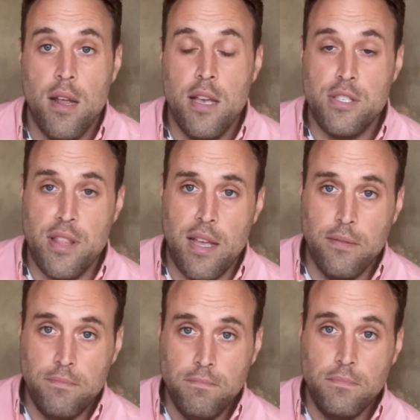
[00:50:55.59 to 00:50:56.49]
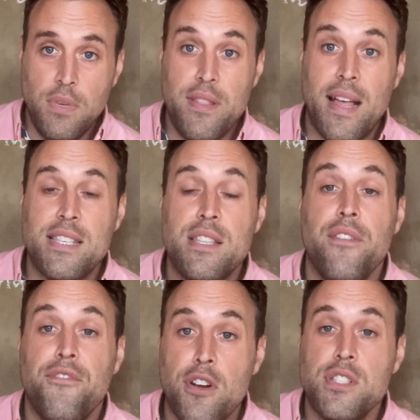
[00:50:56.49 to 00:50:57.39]
So that's the
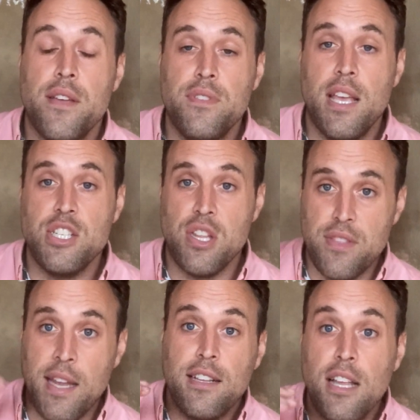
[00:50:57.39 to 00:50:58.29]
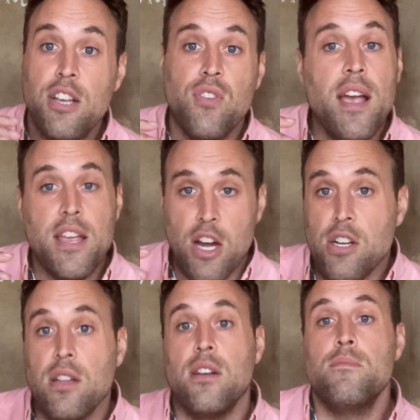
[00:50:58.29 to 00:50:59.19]
first invitation. Then click right here
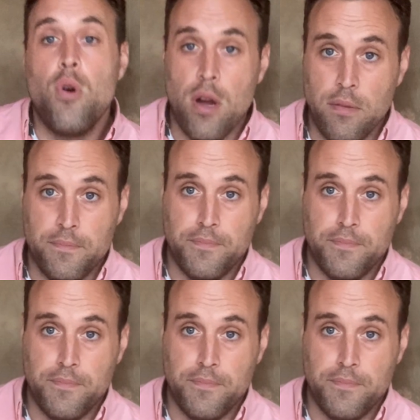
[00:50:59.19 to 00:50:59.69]
to learn more.